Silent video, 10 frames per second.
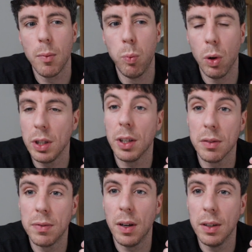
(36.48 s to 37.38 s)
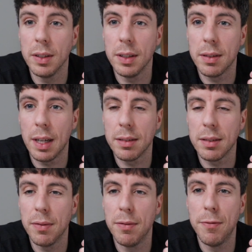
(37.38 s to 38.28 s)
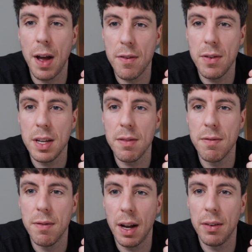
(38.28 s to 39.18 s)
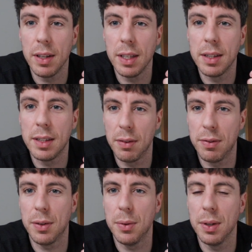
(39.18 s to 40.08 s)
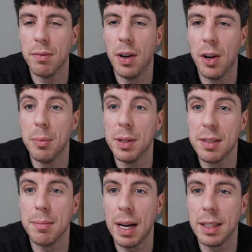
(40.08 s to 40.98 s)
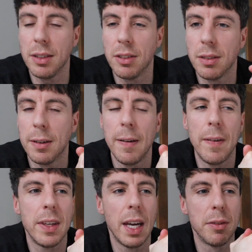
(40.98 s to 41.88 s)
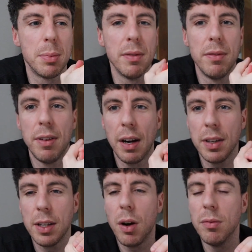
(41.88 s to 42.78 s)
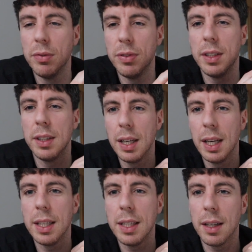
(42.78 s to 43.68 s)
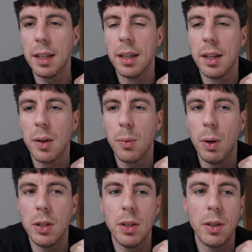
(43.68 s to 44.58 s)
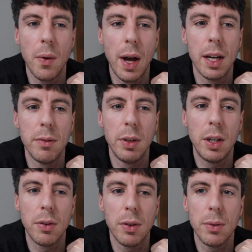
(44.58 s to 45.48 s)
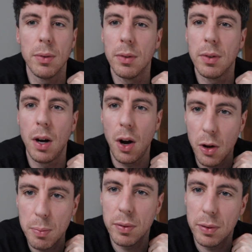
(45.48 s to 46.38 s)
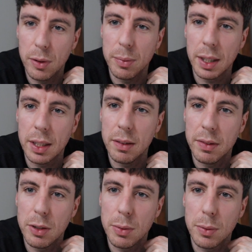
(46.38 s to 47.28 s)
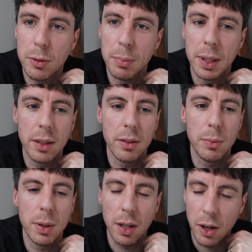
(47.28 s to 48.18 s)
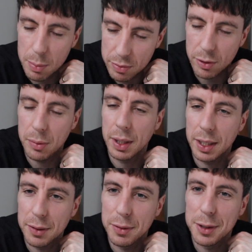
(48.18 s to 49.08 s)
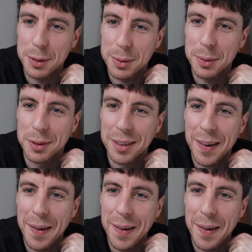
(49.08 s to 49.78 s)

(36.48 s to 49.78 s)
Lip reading: What you're going to find is that's a very, very difficult environment to manage. You have to be a very confident leader when you go out and recruit high-performing individuals, because with high-performing individuals